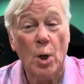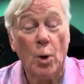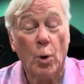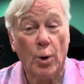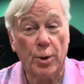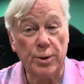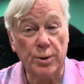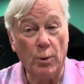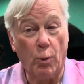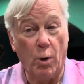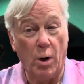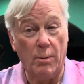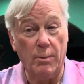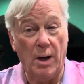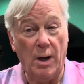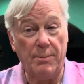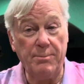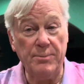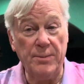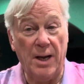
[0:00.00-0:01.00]
We're going to warm
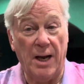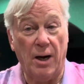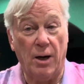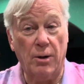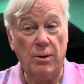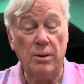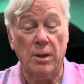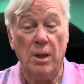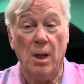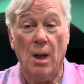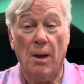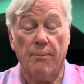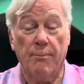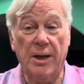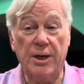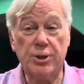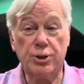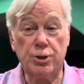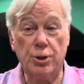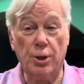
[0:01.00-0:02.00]
up now.
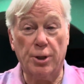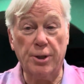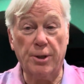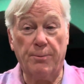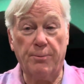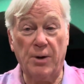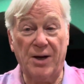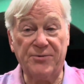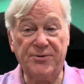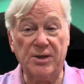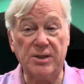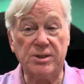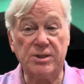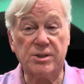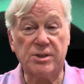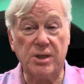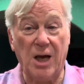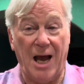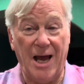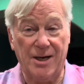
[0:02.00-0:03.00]
Make sure your breath is
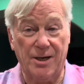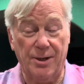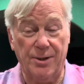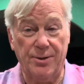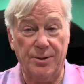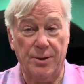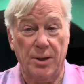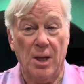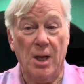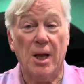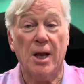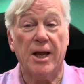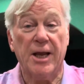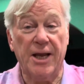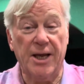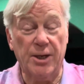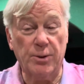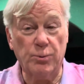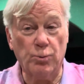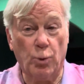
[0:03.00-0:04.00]
silent,
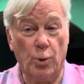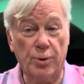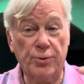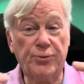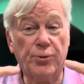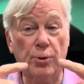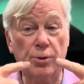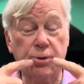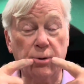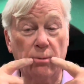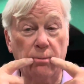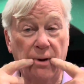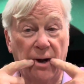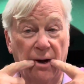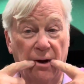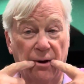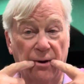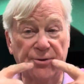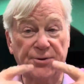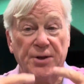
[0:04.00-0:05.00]
inward through the
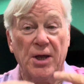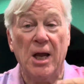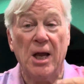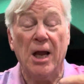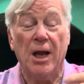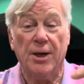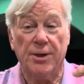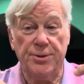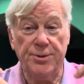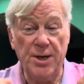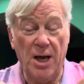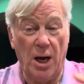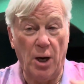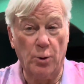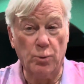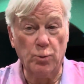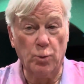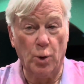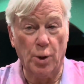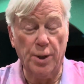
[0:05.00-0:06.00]
mouth,
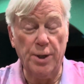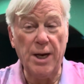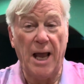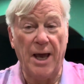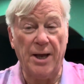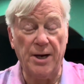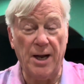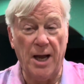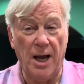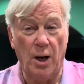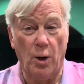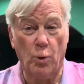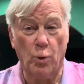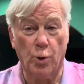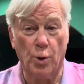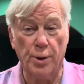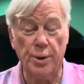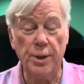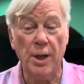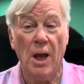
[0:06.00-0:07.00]
downward and
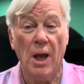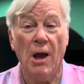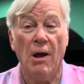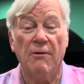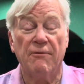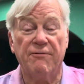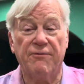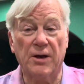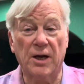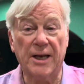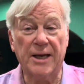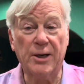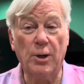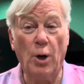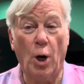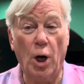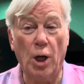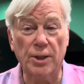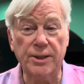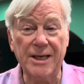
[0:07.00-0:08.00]
outward, filling
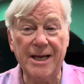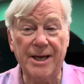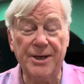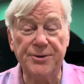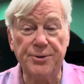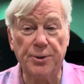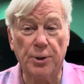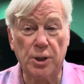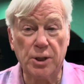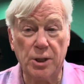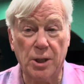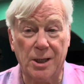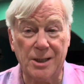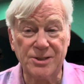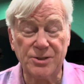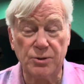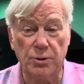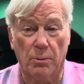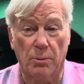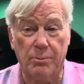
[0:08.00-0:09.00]
all the
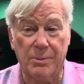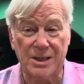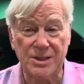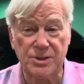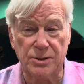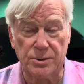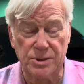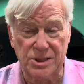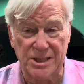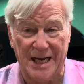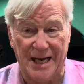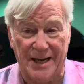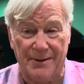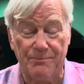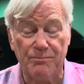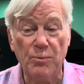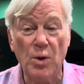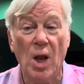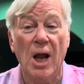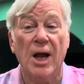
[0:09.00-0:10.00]
intercostal muscle
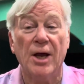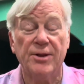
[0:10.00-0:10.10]
set.